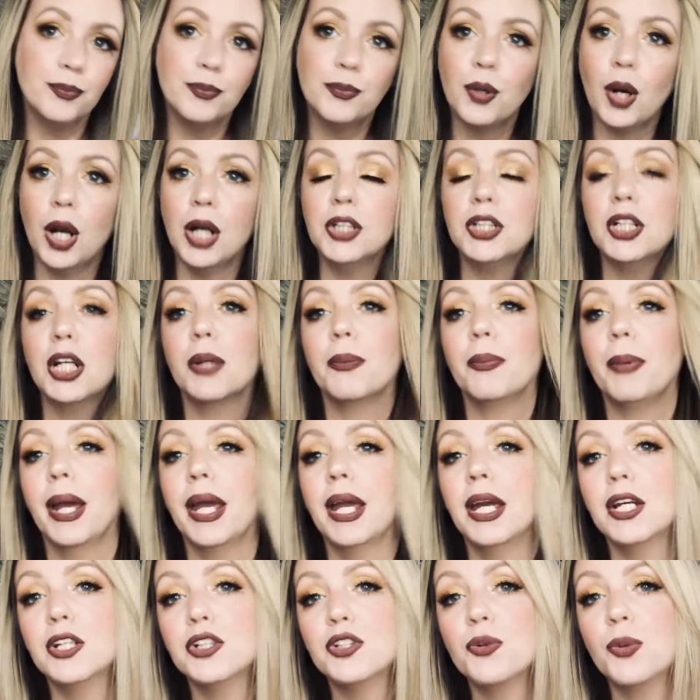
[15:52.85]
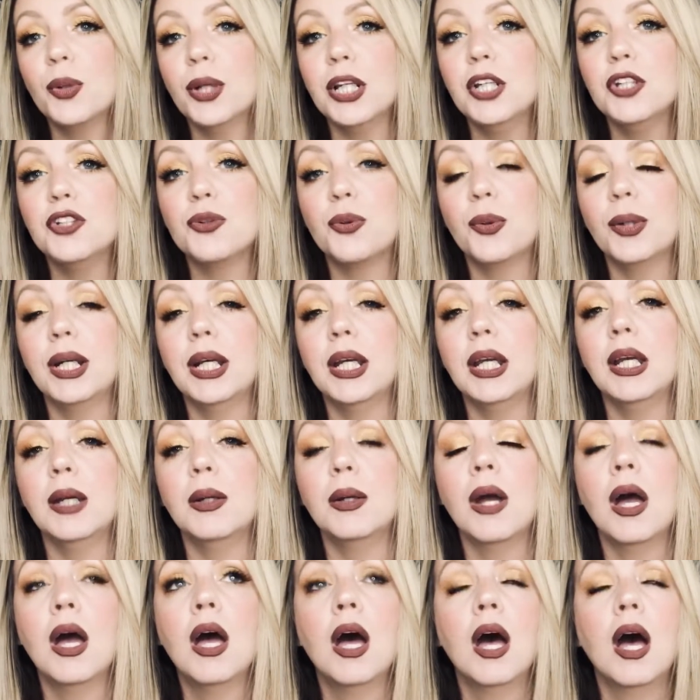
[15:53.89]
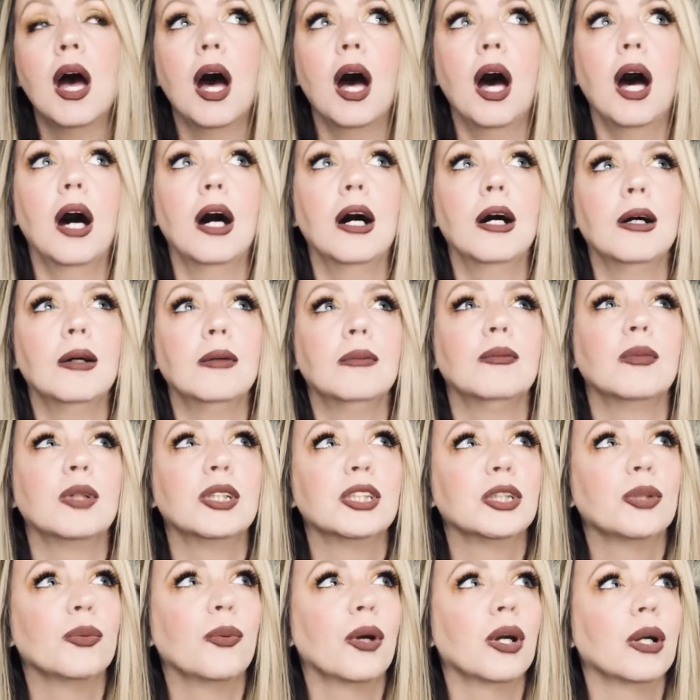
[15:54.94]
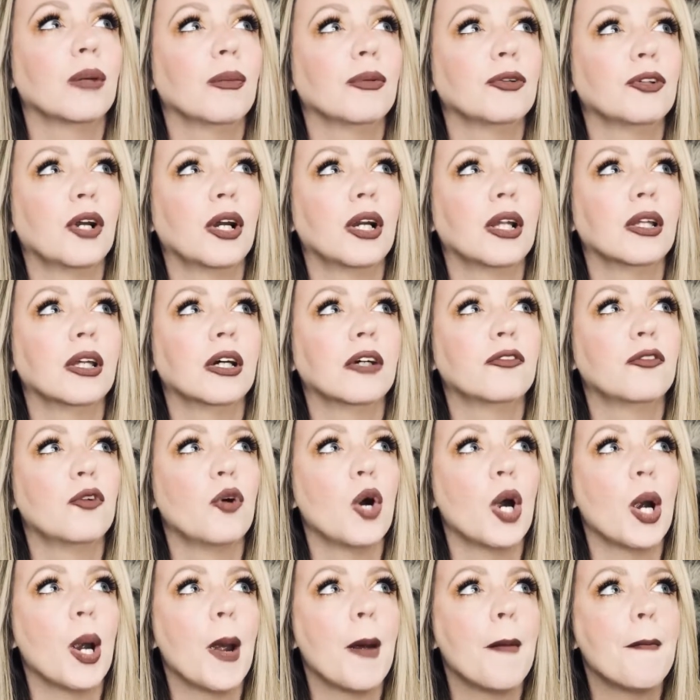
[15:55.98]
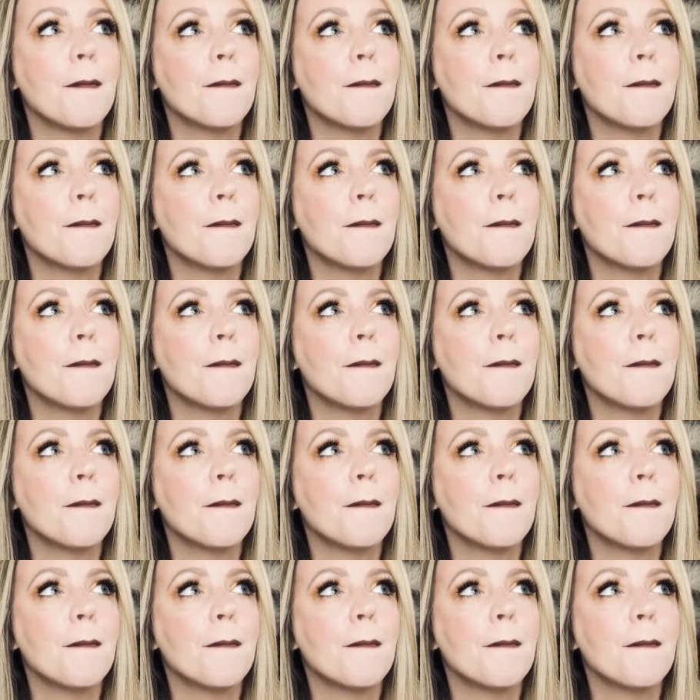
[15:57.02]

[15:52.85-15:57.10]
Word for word: Project Pan 2020, what's the word I'm trying to look for?